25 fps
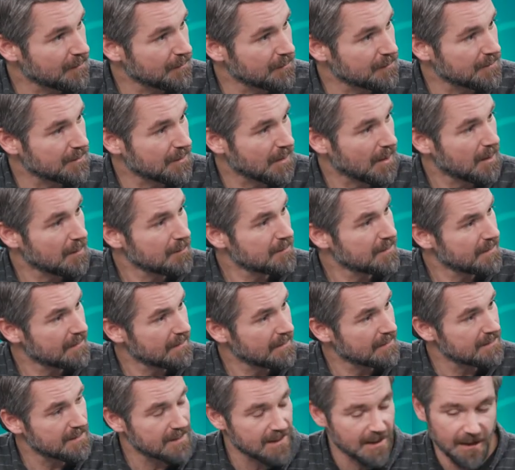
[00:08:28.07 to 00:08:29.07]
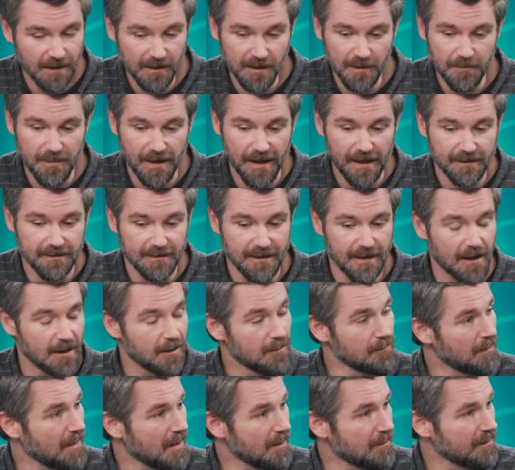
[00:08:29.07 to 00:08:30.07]
those jobs and then scale it back
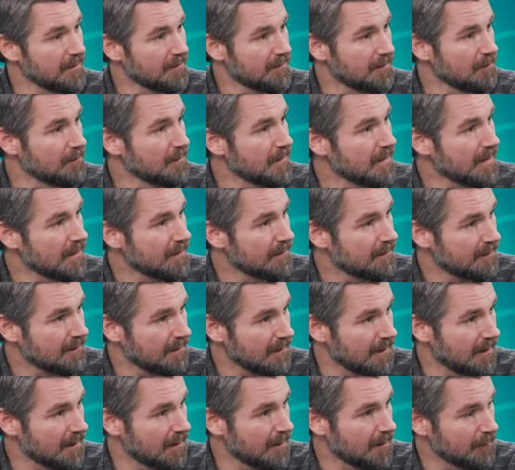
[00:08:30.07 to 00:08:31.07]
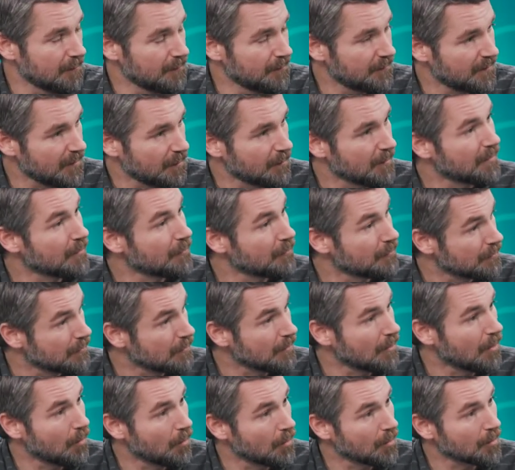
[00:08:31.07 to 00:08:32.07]
down maybe to meet some of those
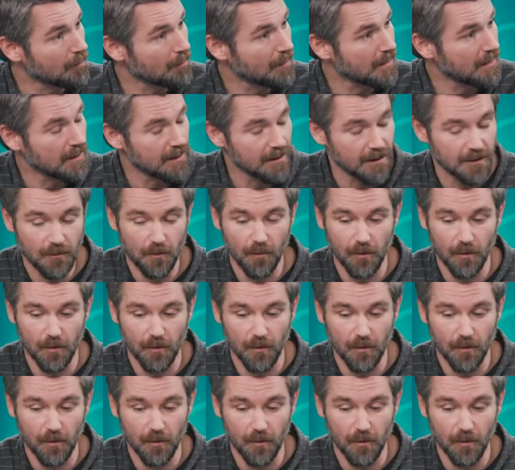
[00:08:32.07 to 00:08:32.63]
lower peak